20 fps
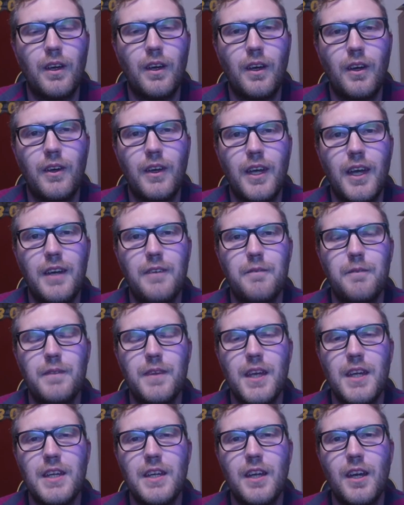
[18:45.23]
Okay,
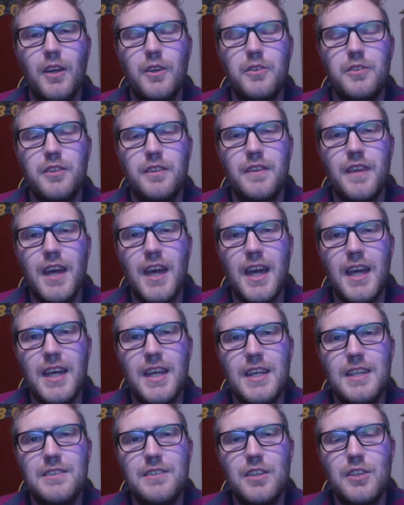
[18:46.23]
there you go. So that
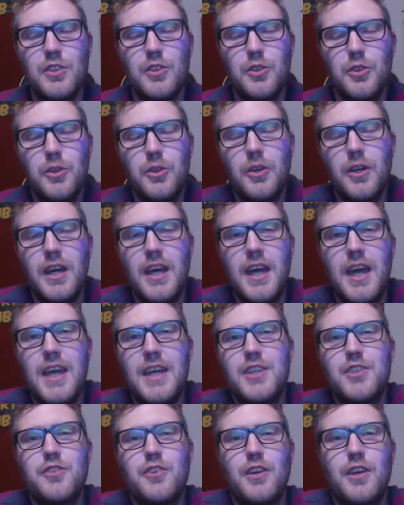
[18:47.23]
is your
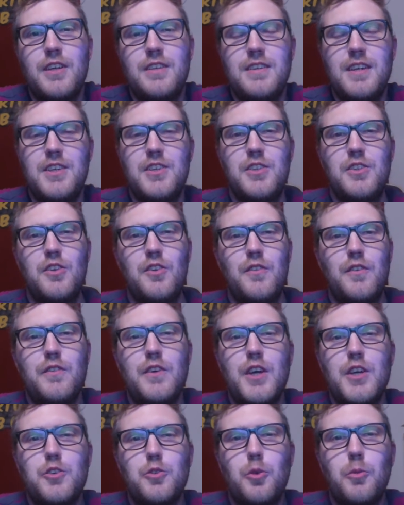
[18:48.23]
extra edition of the
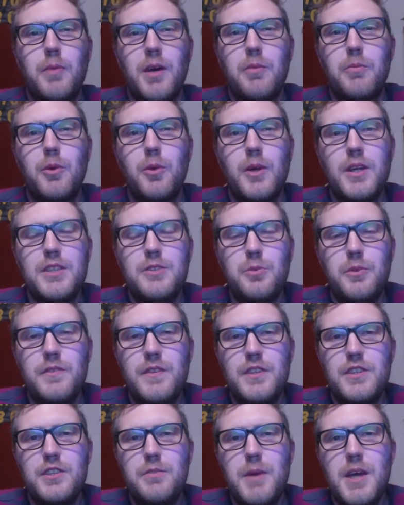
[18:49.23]
virtual pub quiz with
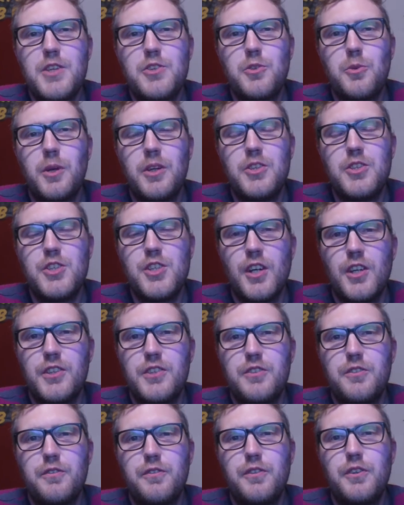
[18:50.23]
this special one
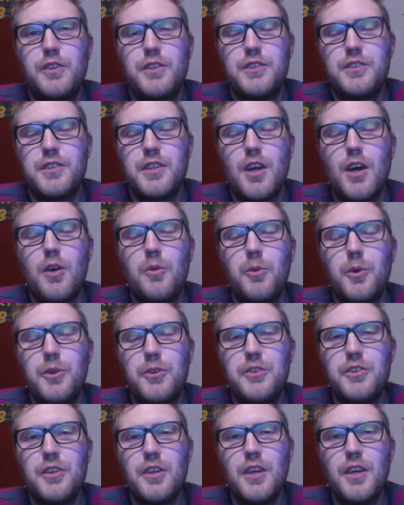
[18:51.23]
just for Star
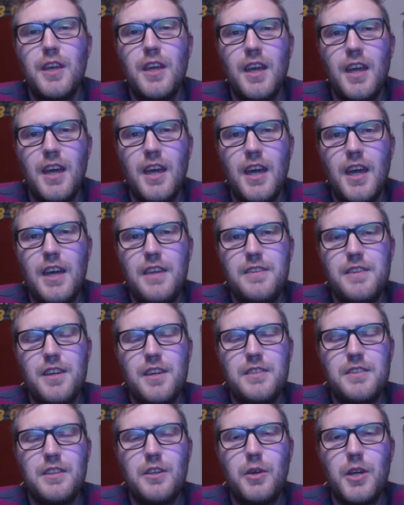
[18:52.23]
Wars.
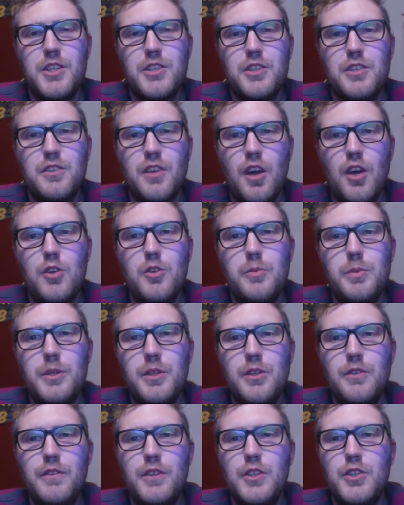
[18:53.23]
30 questions. Hope
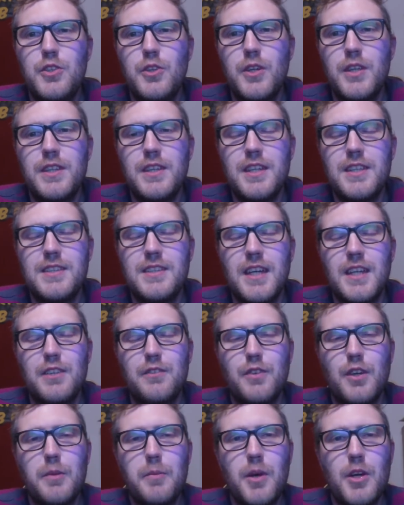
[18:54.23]
you've enjoyed this.
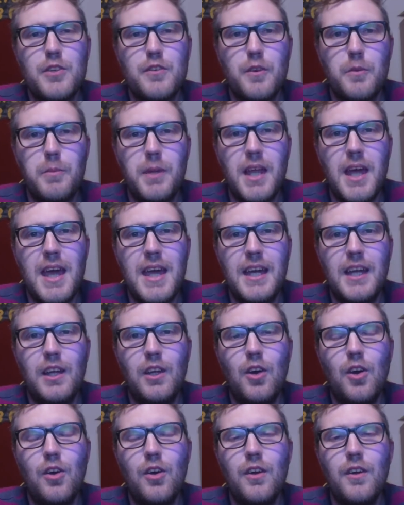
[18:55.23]
Thanks very much for playing
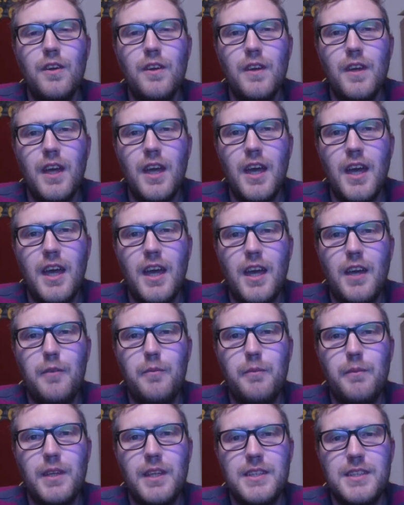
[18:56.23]
along.
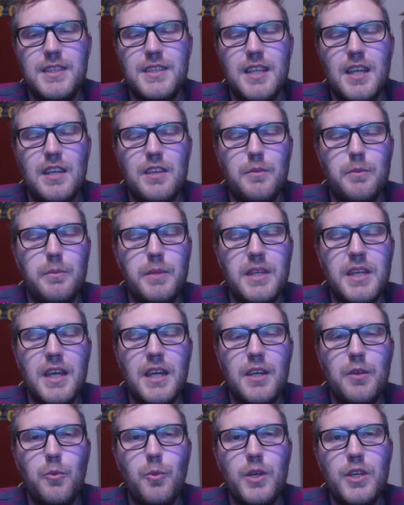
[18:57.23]
As I said at the
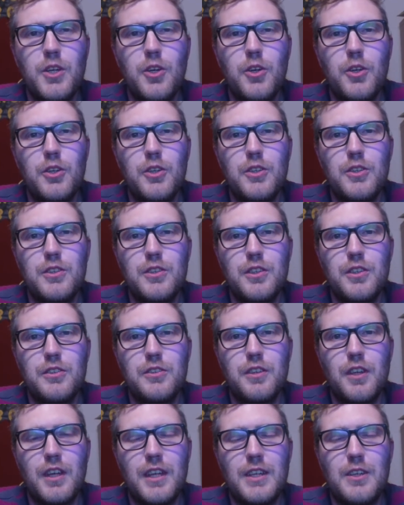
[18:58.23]
beginning, we couldn't
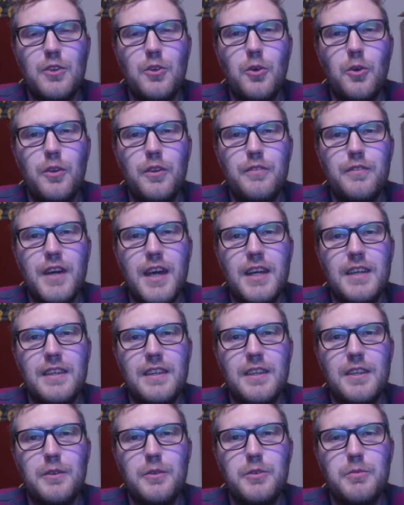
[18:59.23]
just ignore the fact that it